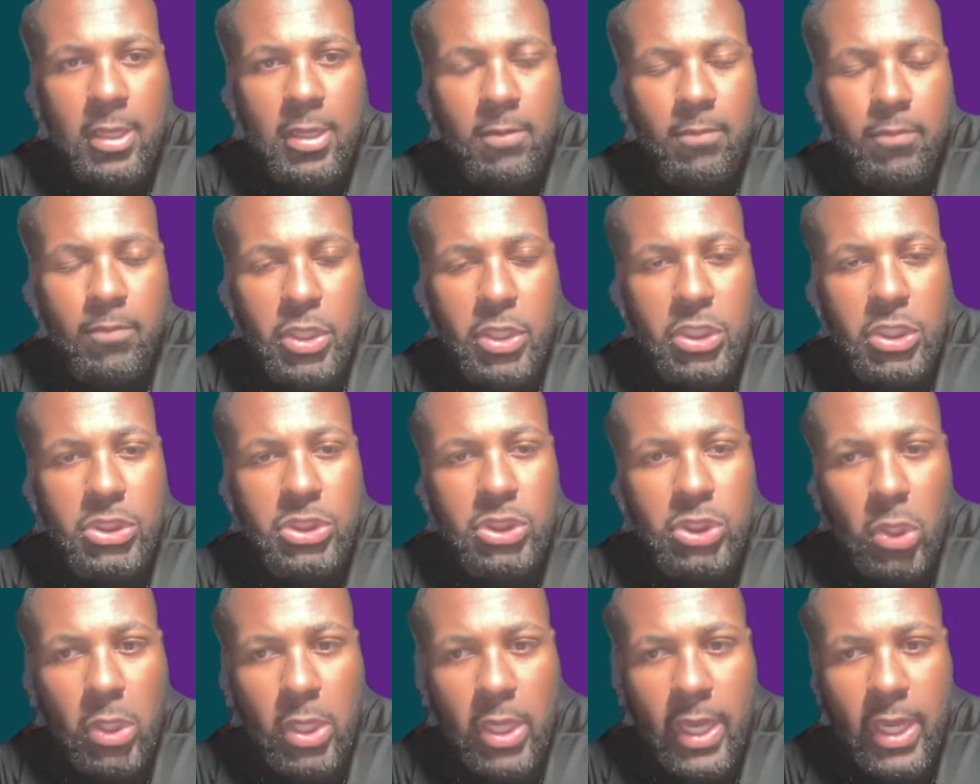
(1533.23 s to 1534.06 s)

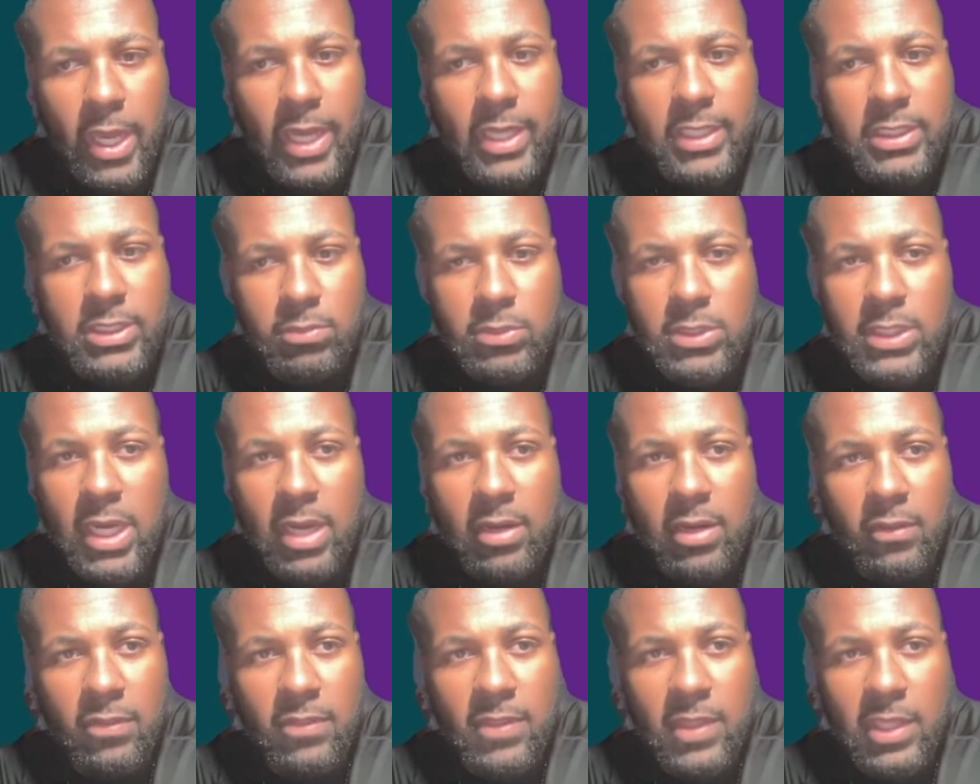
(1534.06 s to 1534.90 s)
Minnesota has some
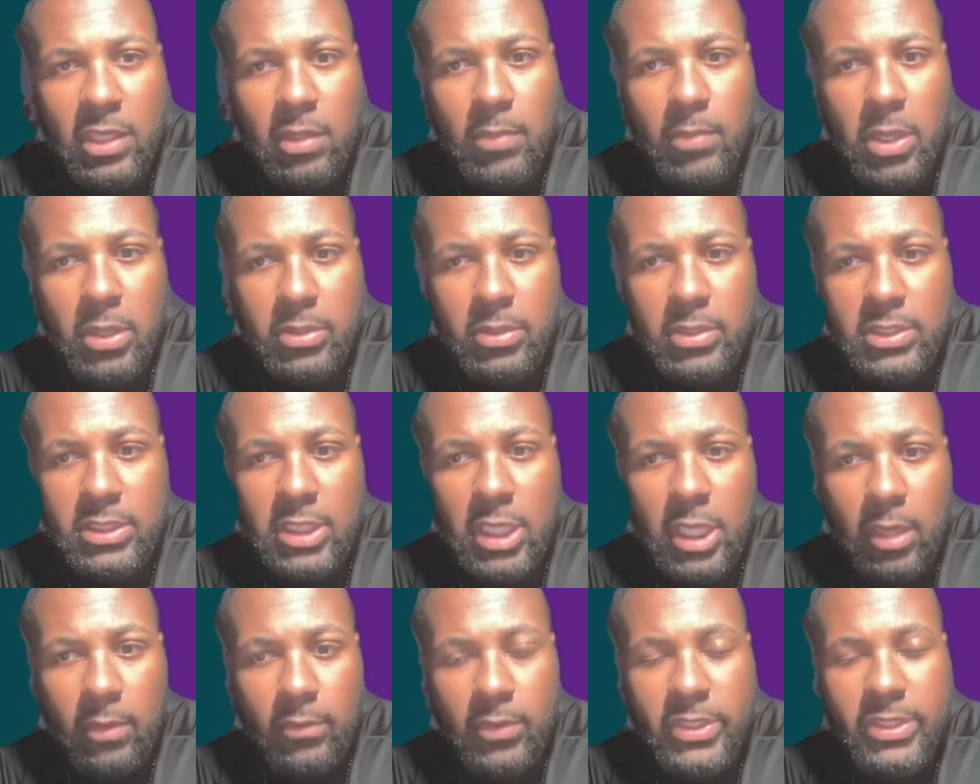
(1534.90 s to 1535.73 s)
time to think about this
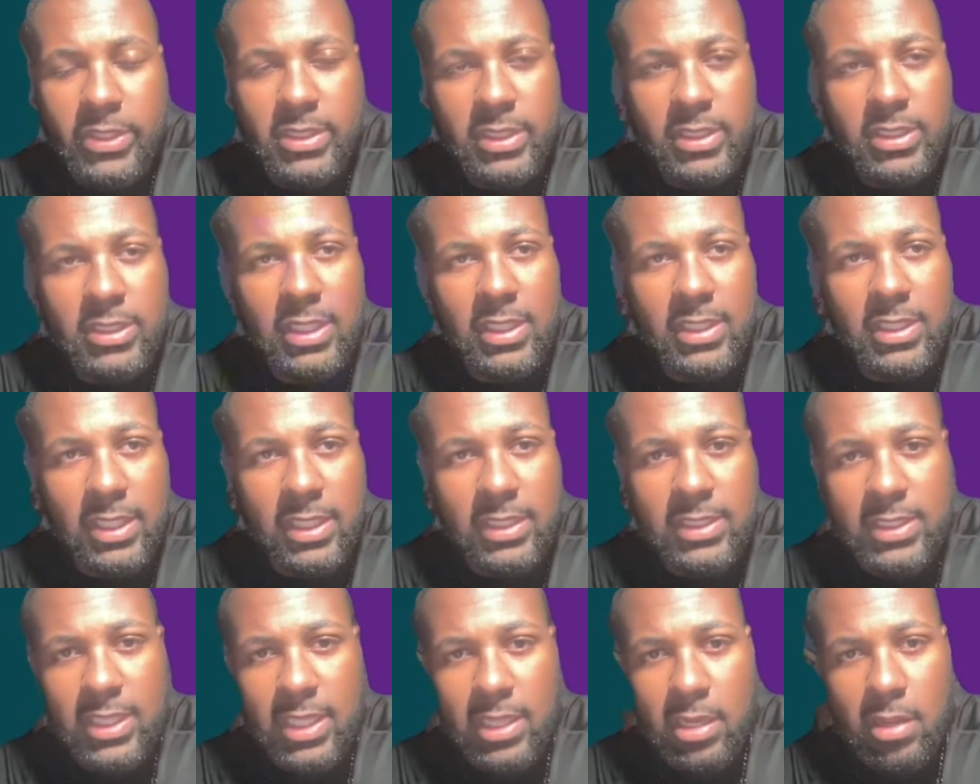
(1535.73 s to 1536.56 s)
game because
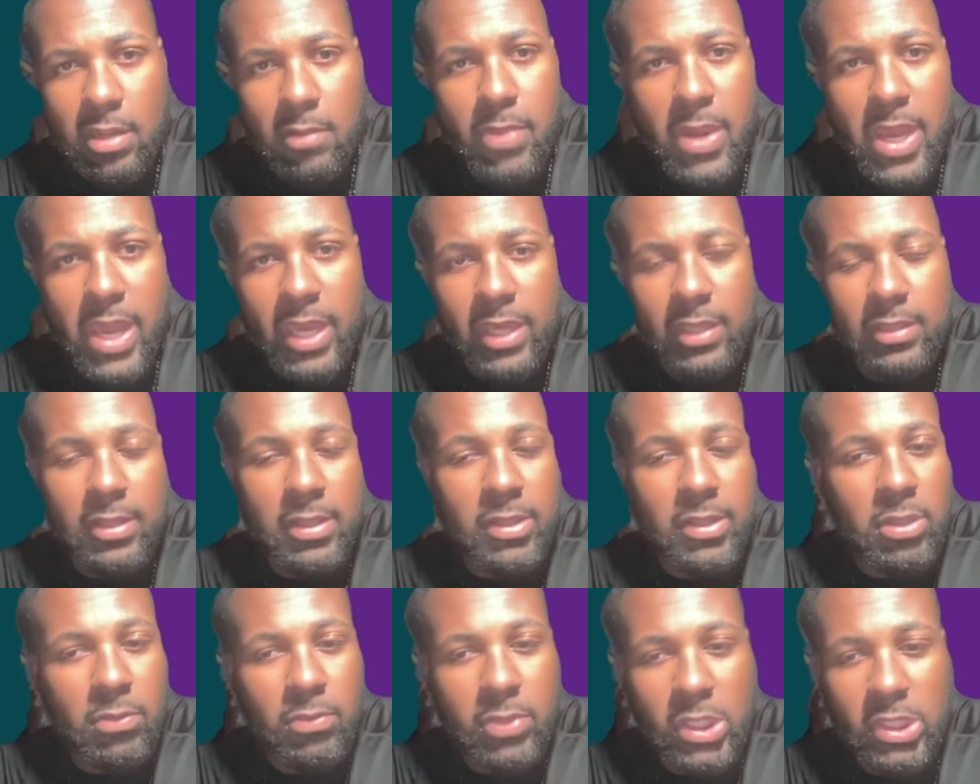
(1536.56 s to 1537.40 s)
it's in the bank.
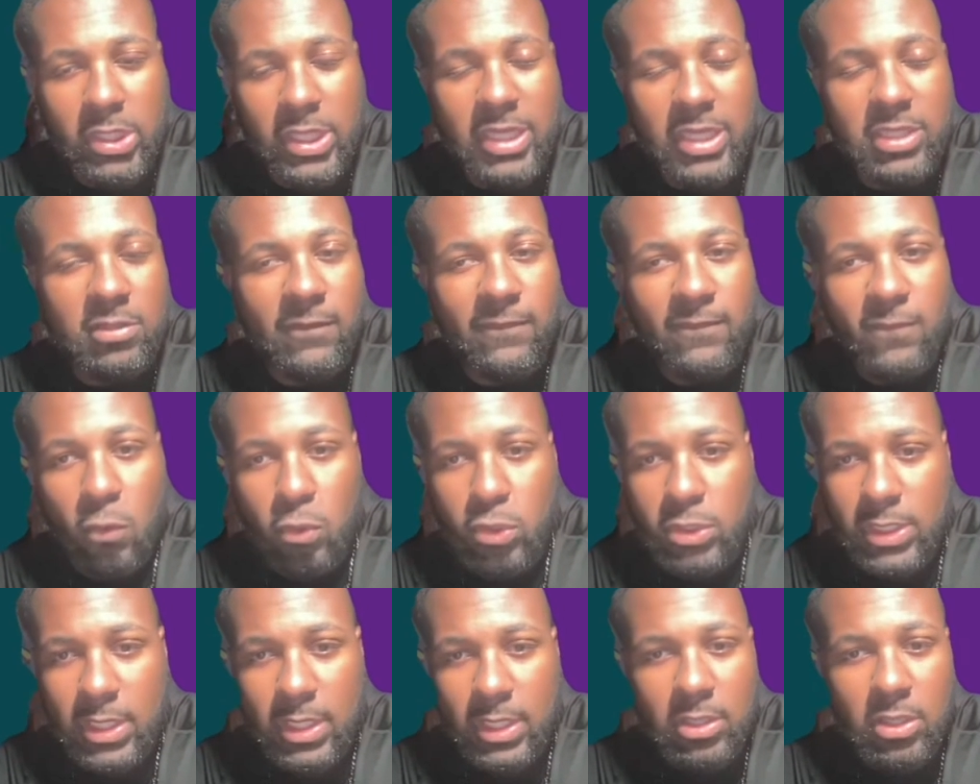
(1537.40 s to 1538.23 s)
That's the
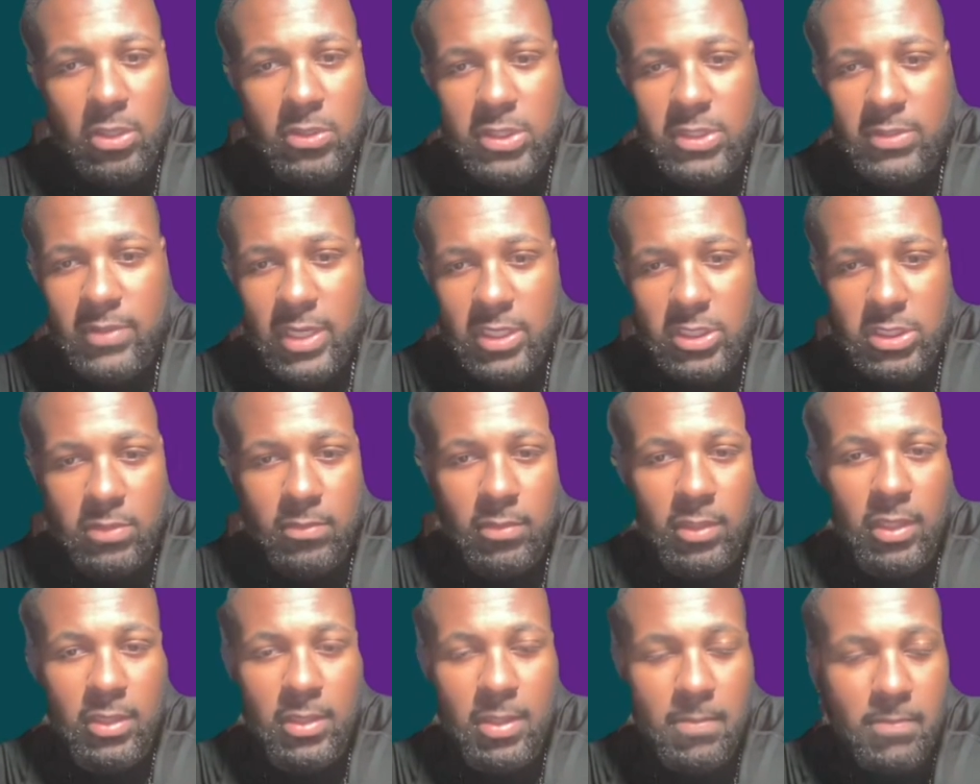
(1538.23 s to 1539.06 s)
first thing that comes down to
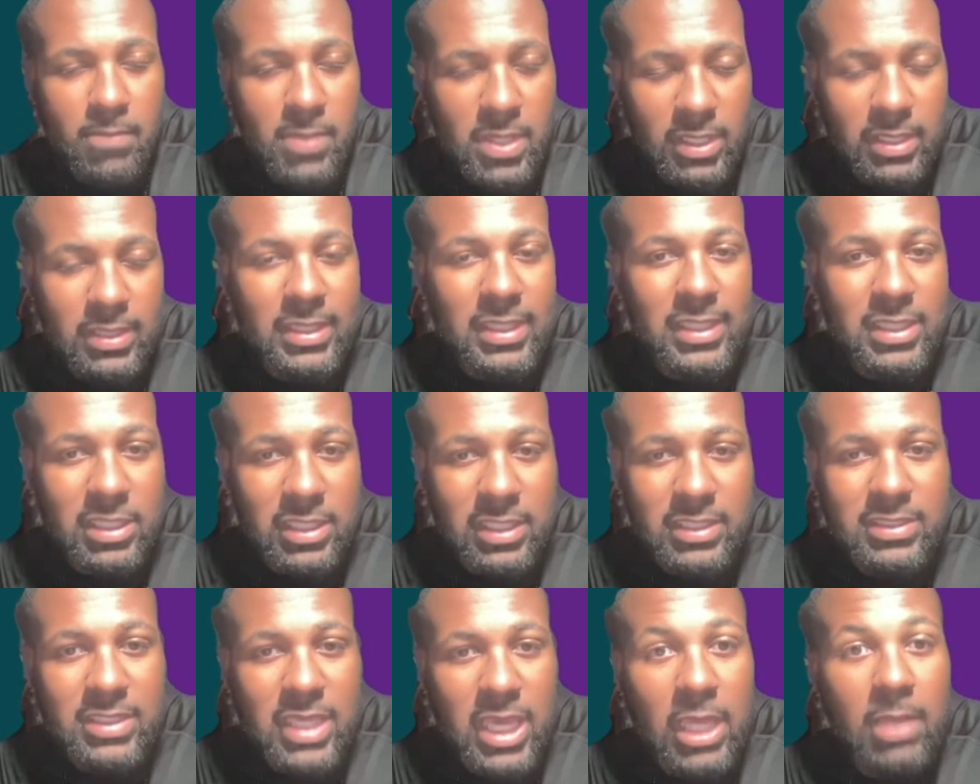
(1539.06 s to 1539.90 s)
me.
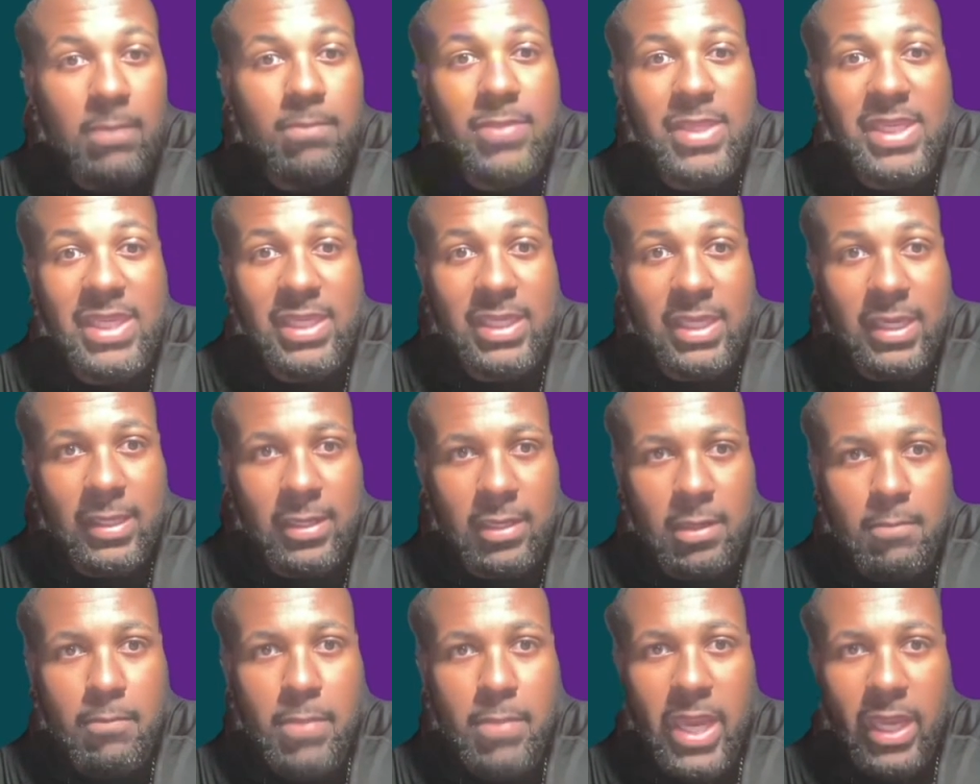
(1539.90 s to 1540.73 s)
This game being in
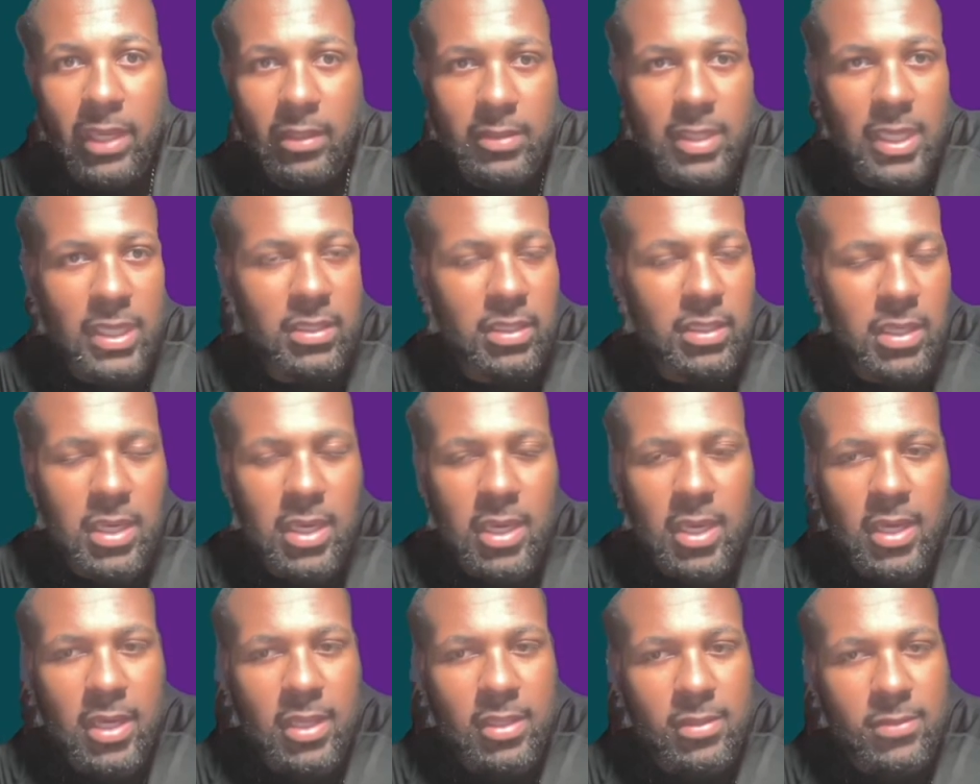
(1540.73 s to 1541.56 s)
the bank, that
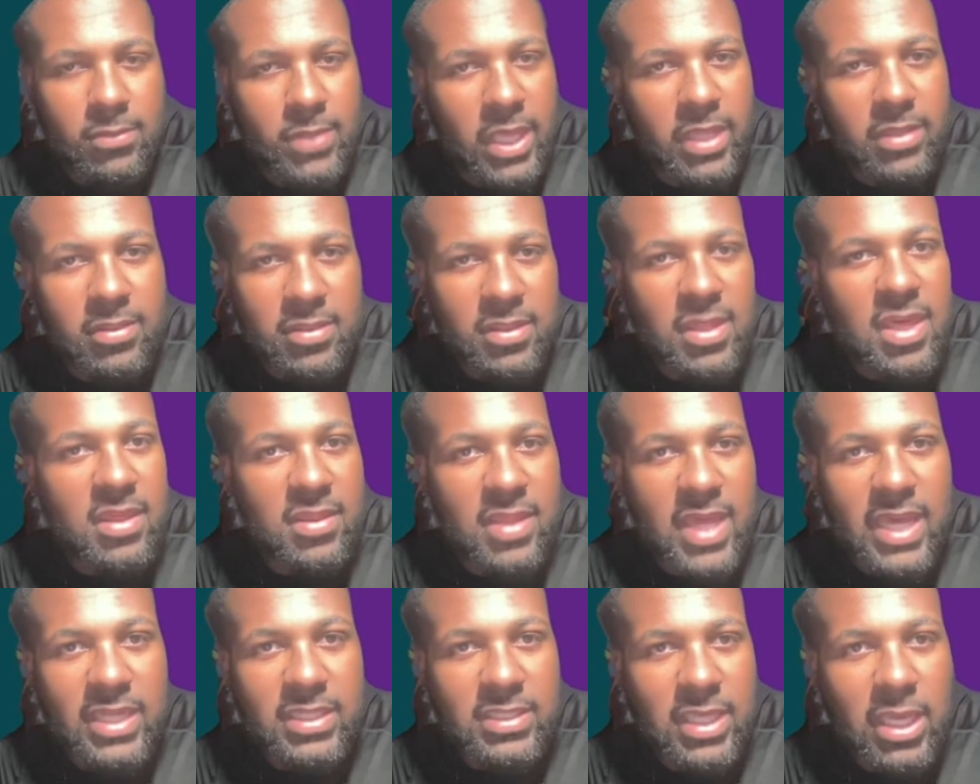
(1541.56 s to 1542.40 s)

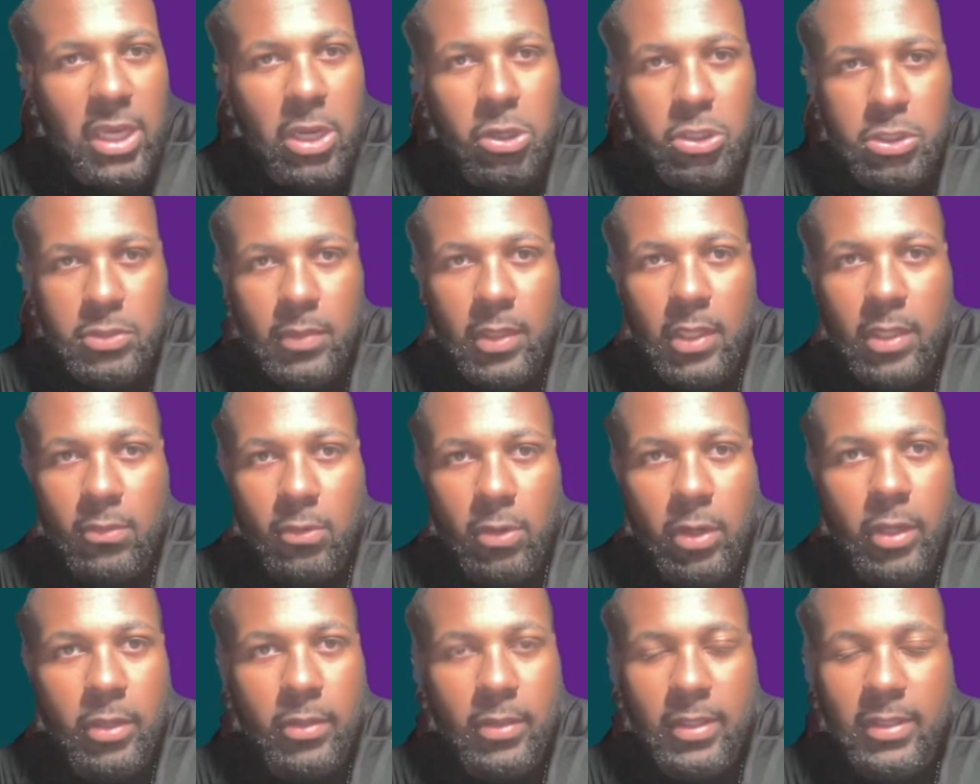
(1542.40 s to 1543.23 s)
scares me,
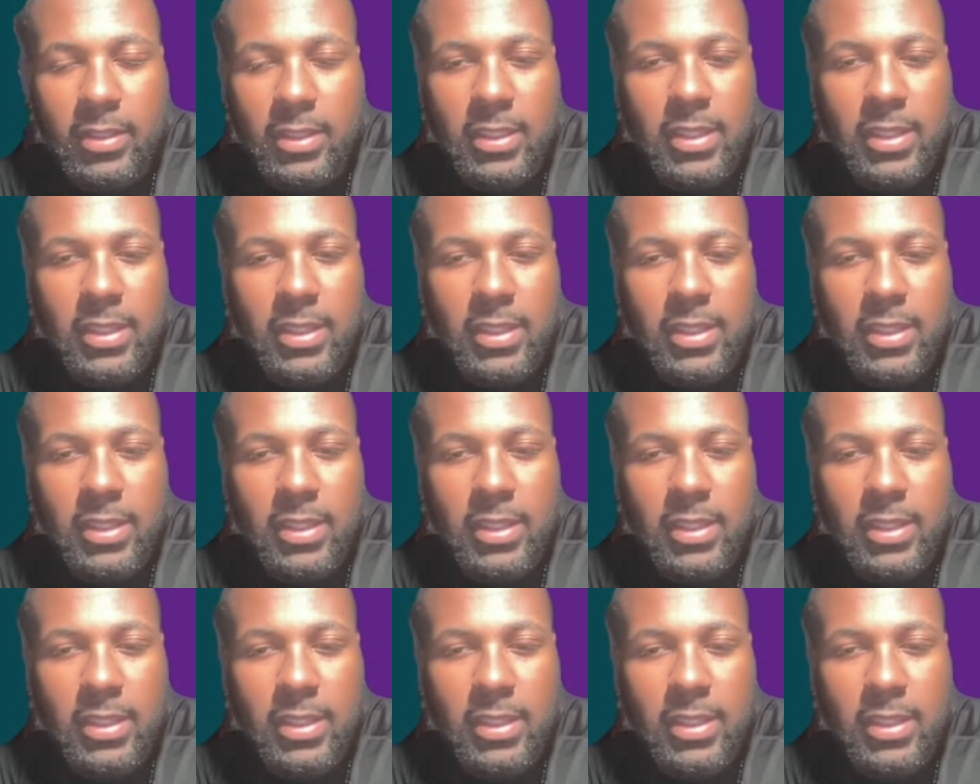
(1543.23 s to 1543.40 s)
right?